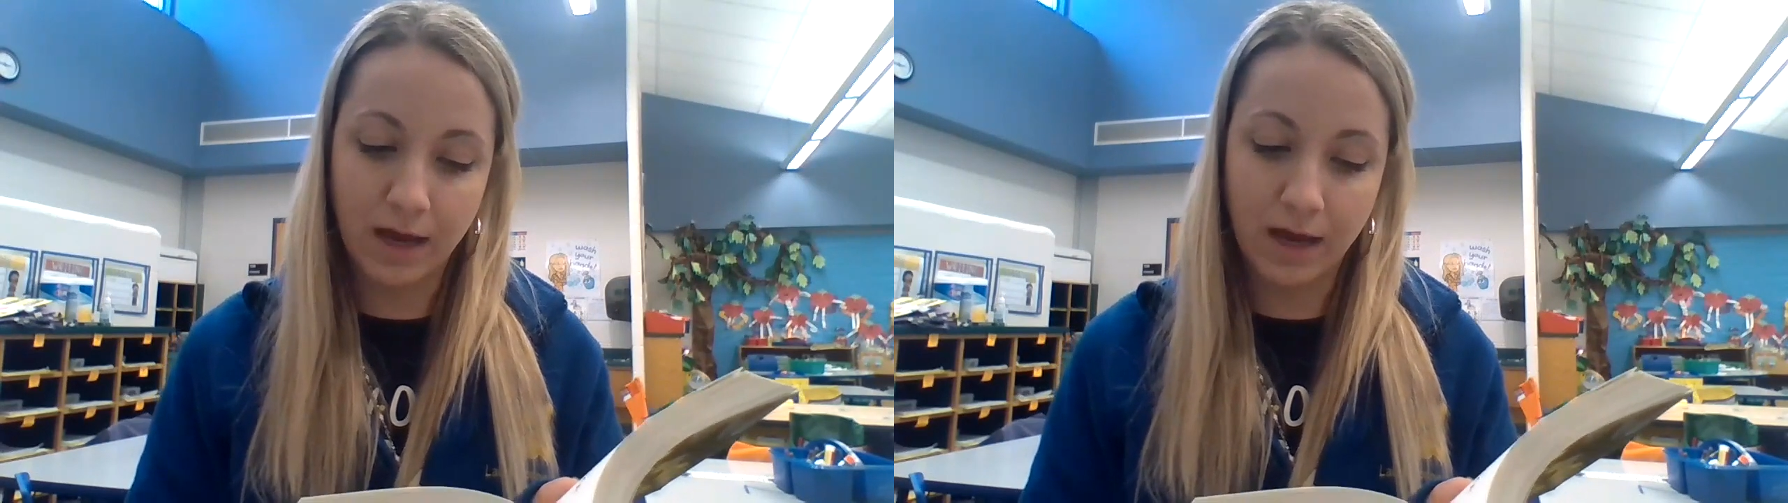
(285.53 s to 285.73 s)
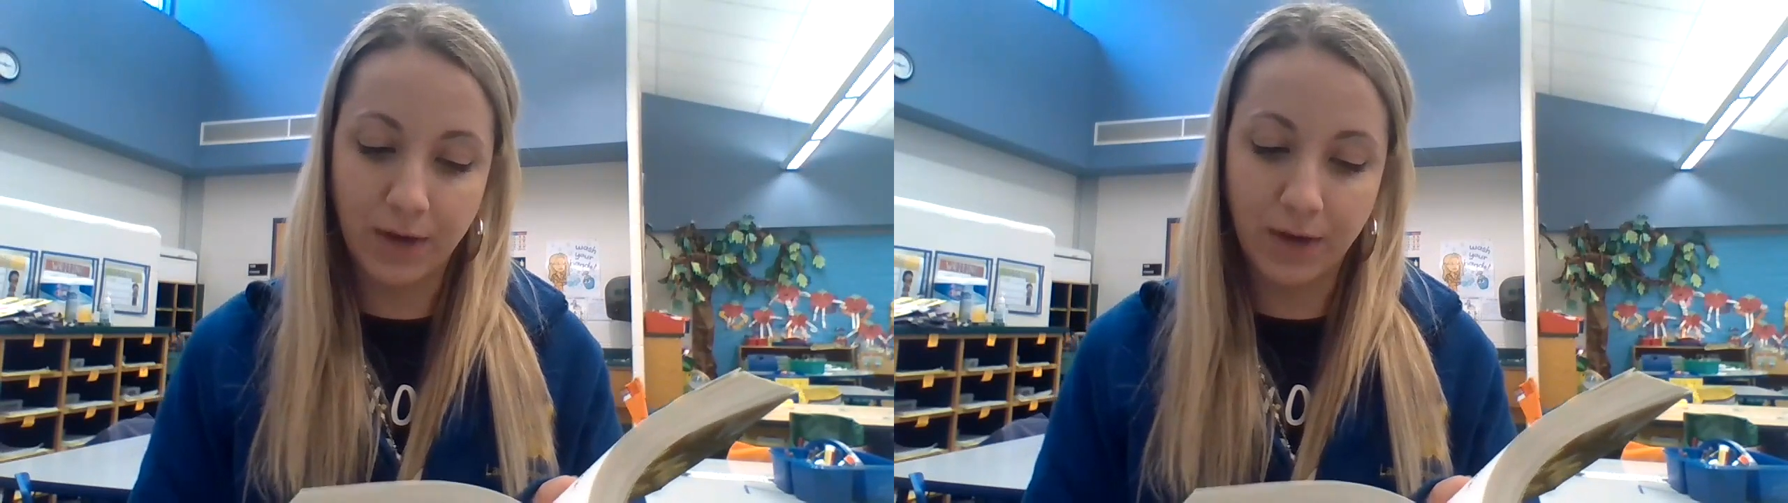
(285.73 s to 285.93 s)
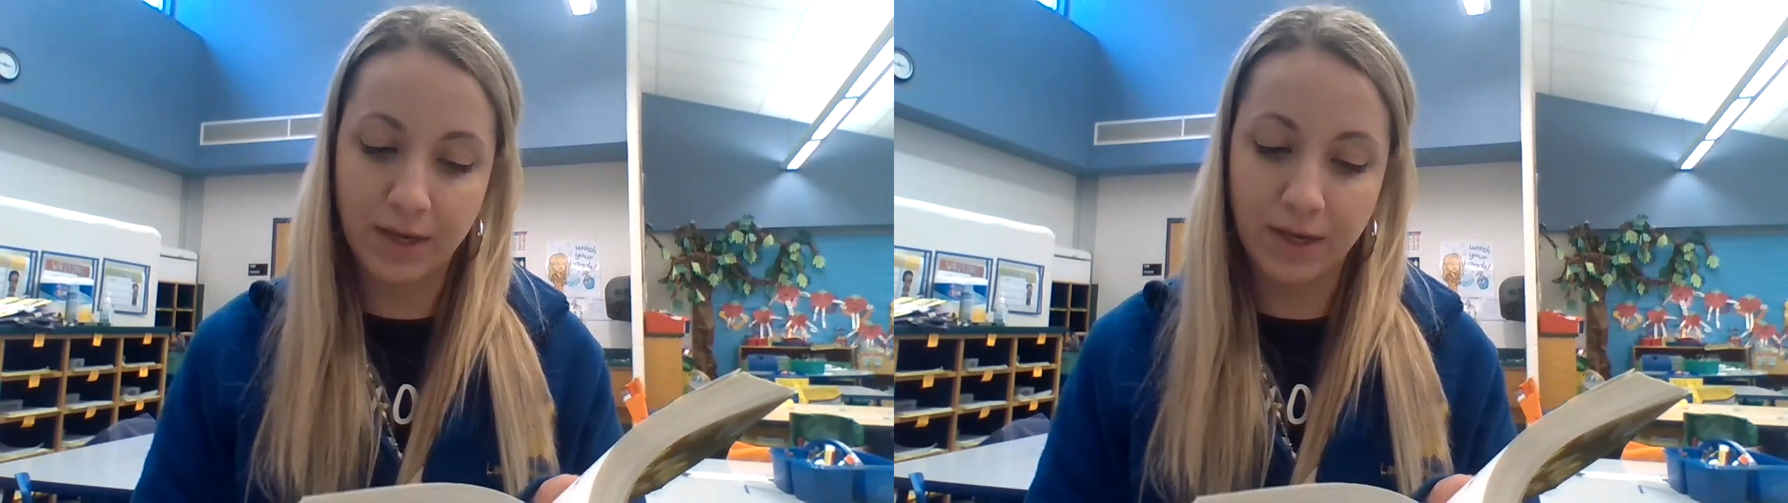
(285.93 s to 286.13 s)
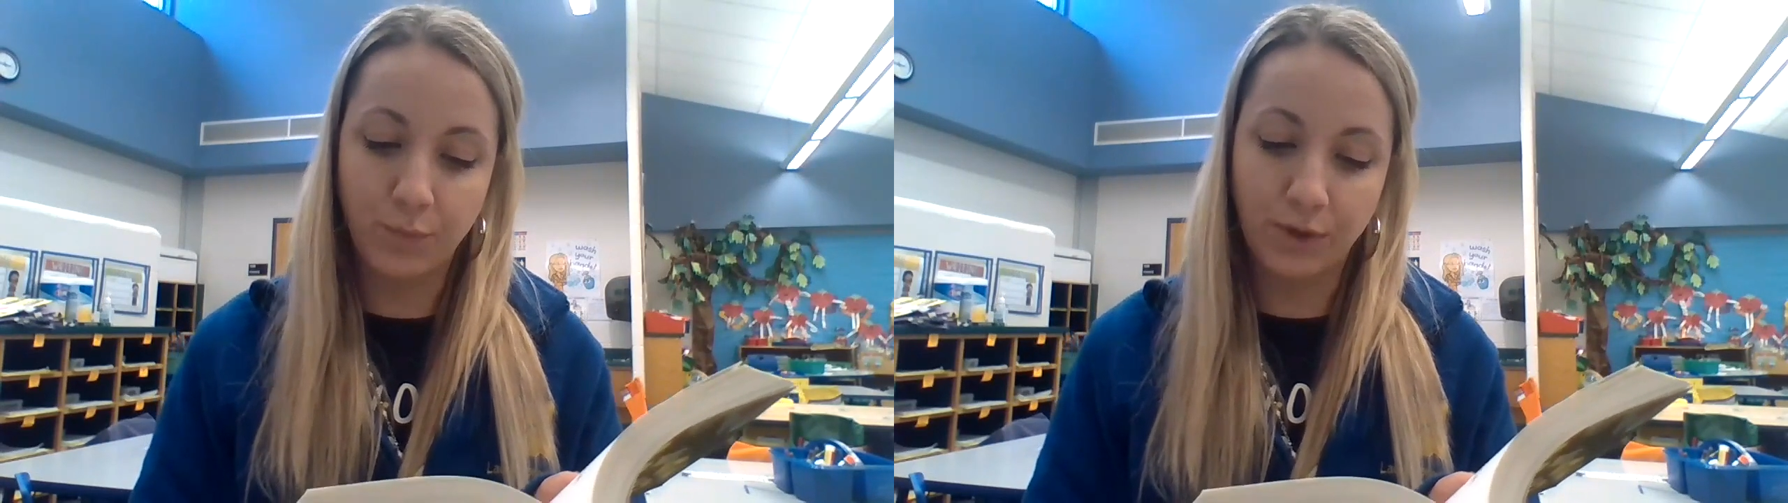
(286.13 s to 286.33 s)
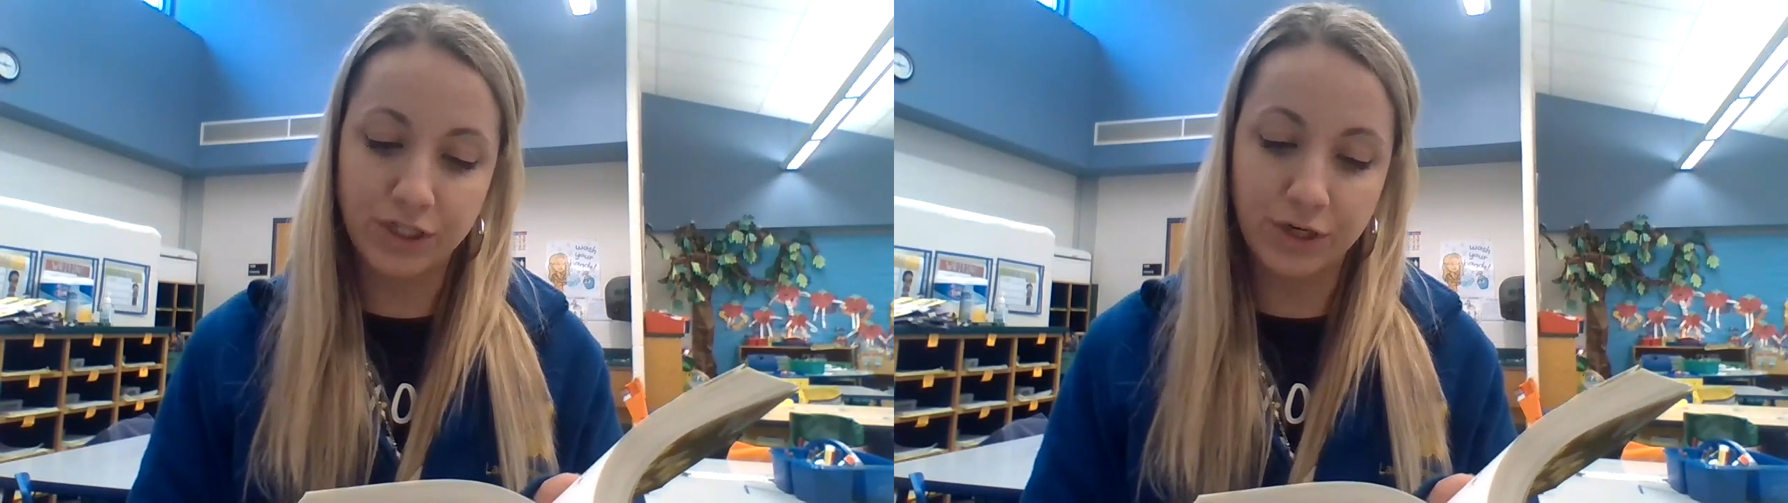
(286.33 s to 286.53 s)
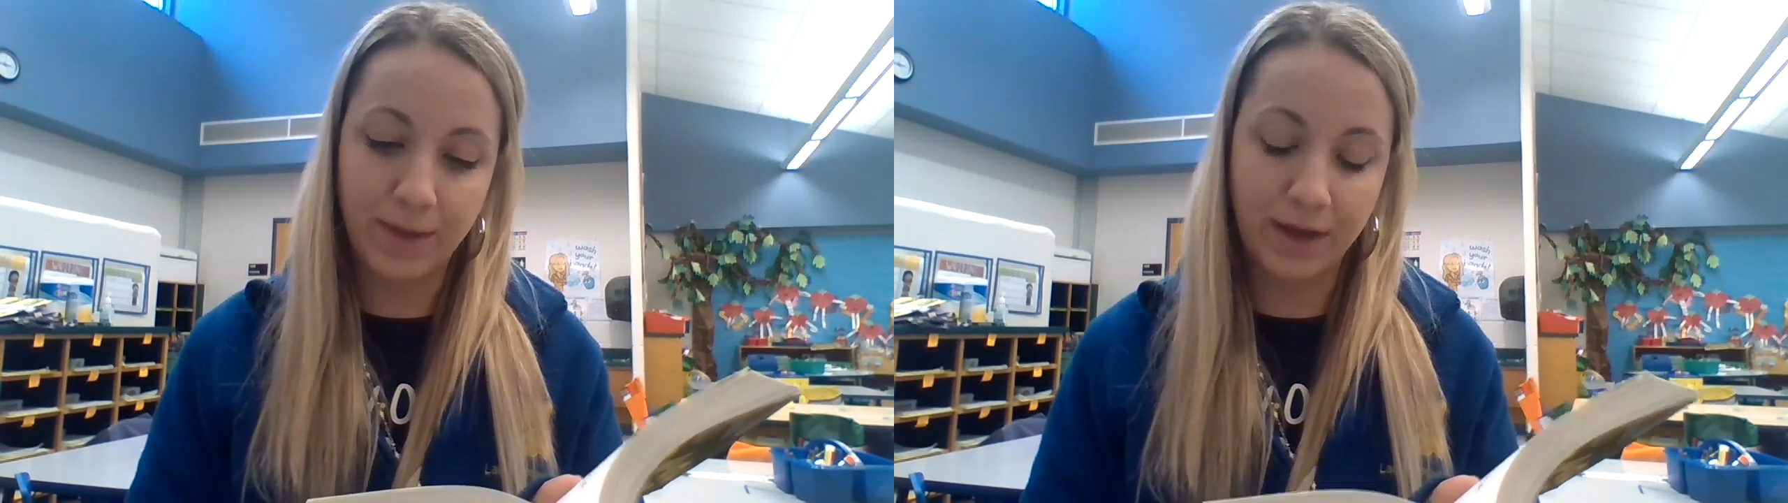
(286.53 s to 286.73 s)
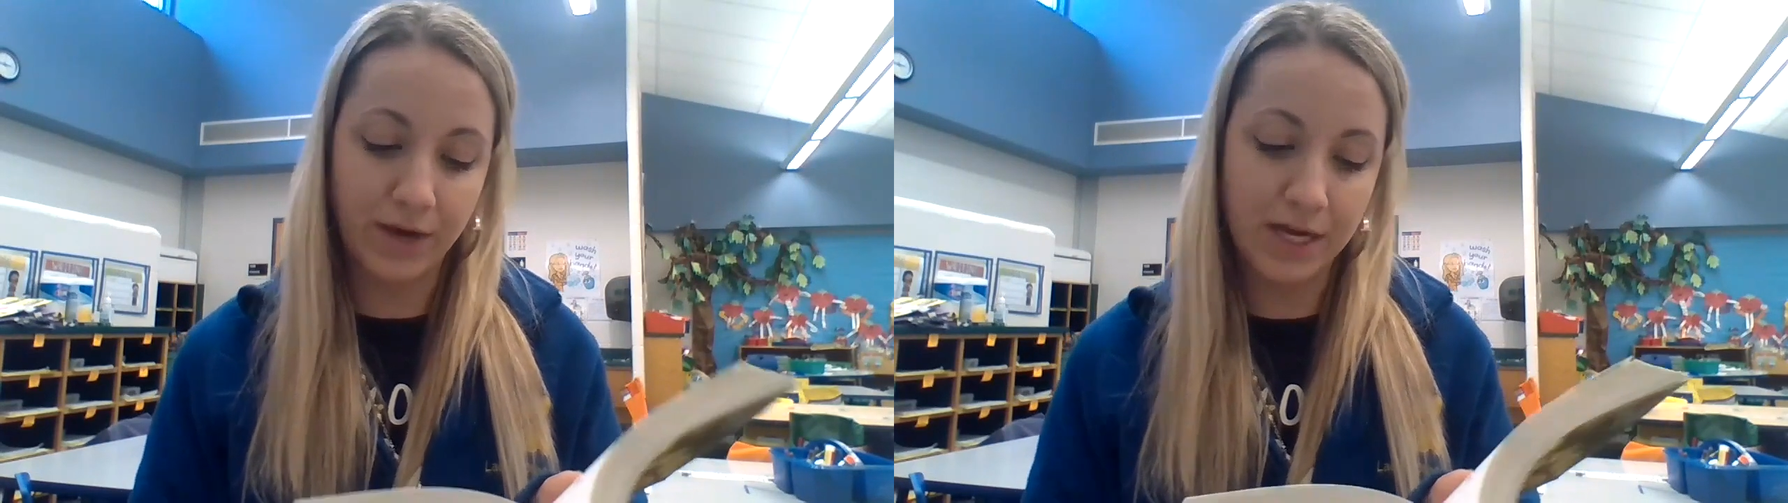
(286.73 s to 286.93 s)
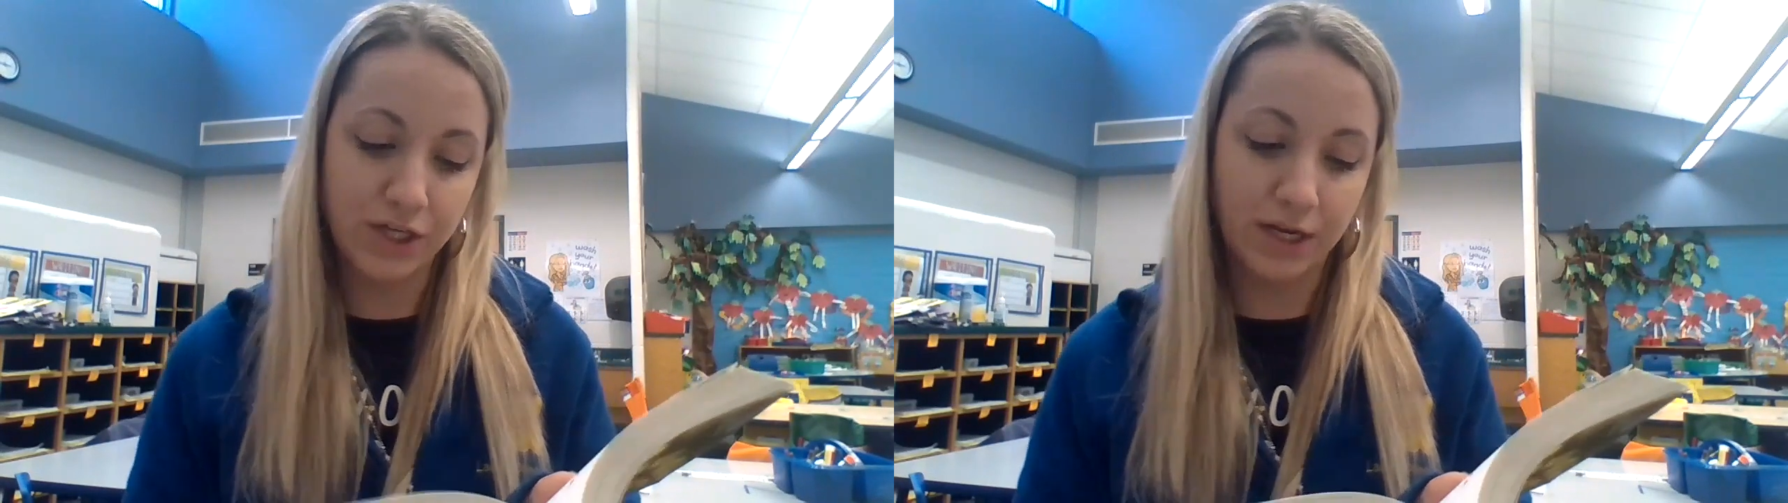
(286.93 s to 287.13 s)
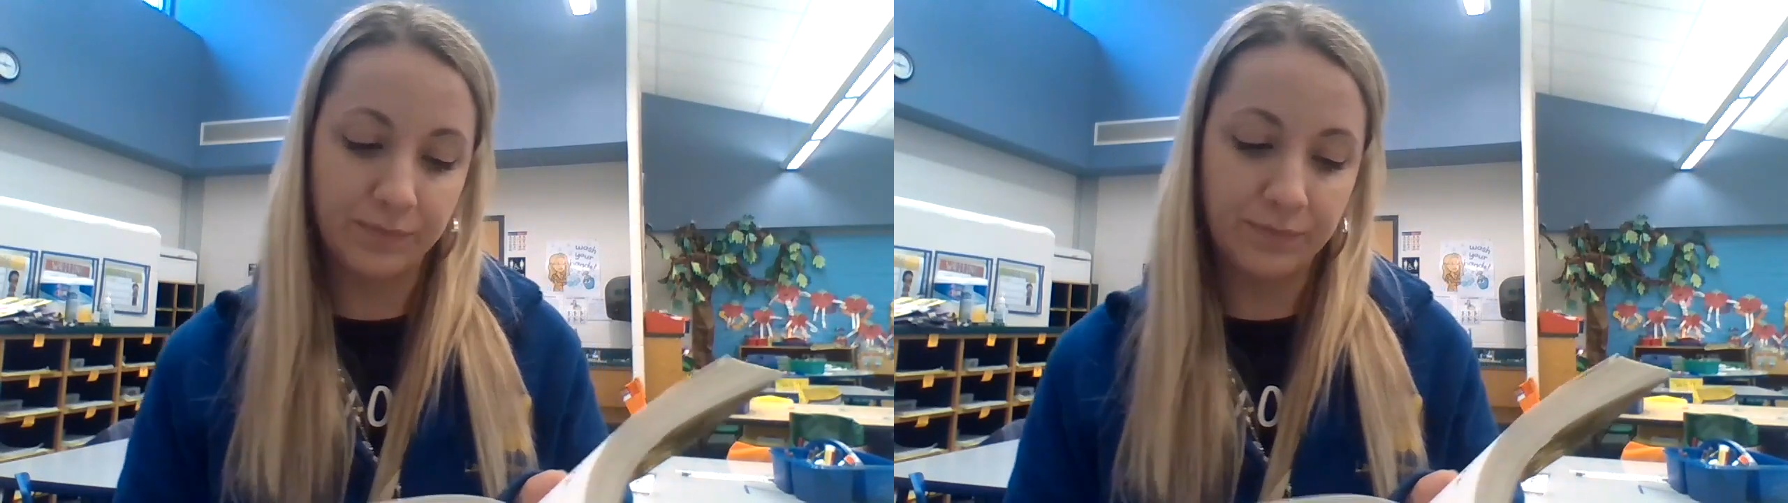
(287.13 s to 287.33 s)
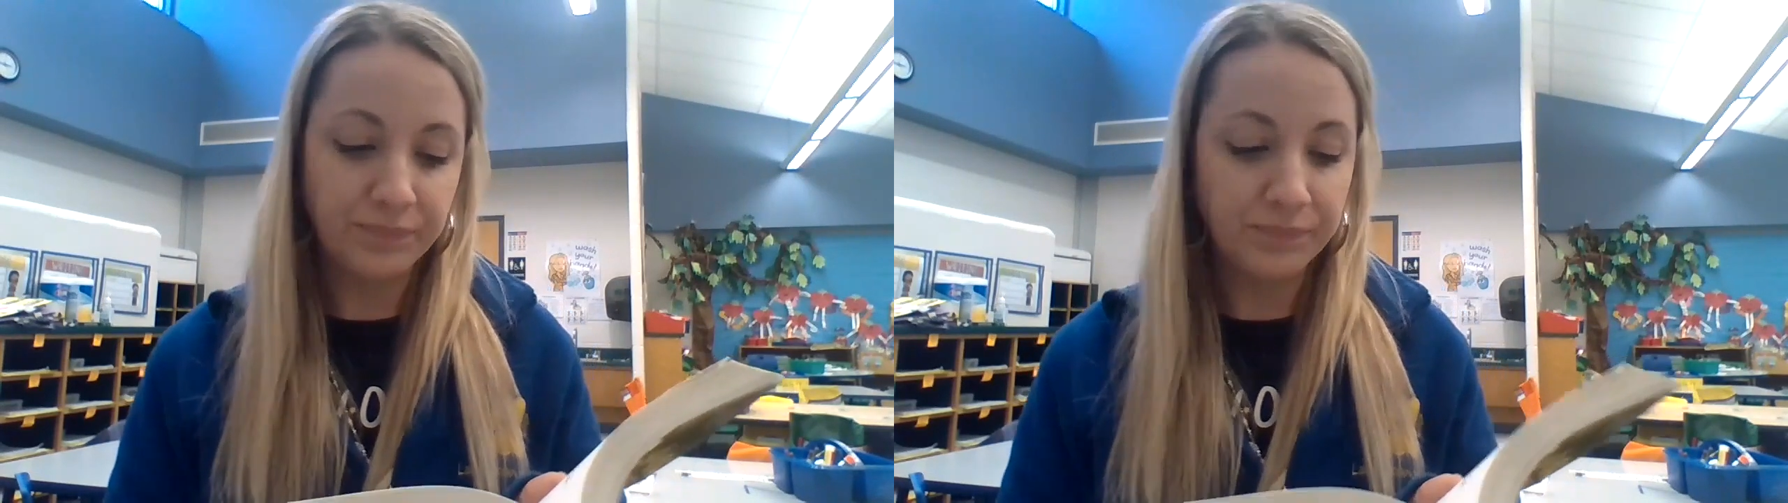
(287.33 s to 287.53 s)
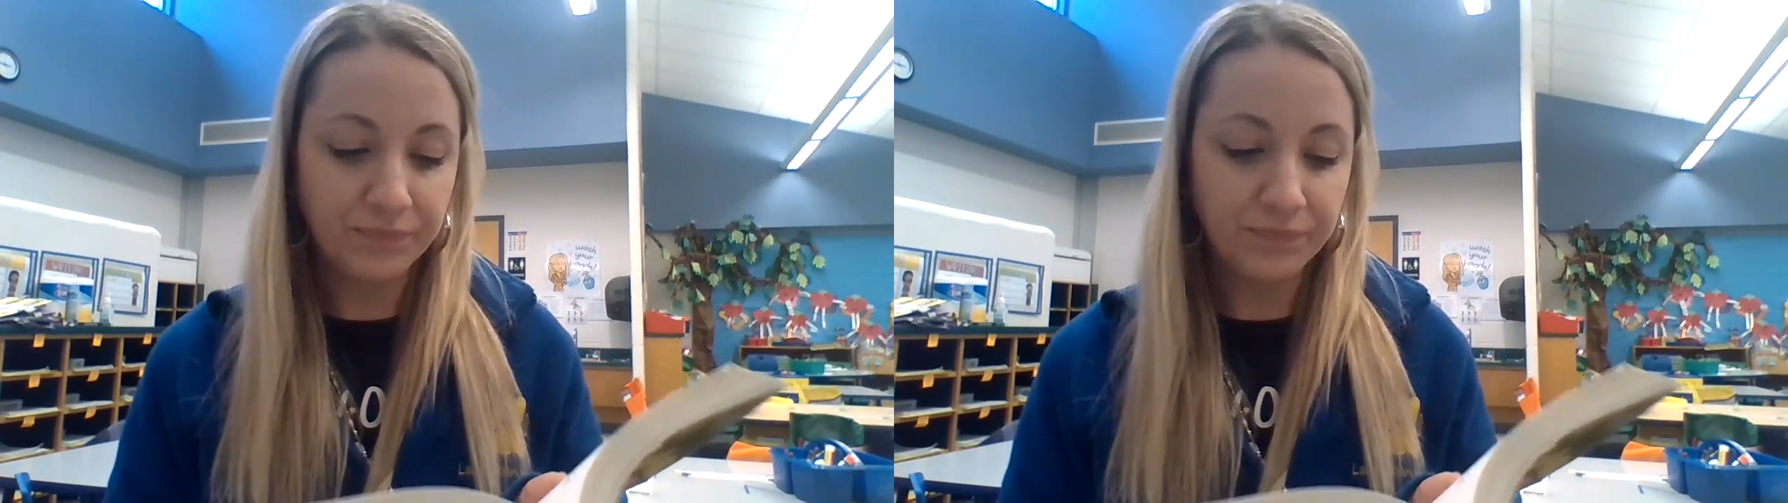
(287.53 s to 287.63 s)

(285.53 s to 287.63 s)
upcoming winter migration."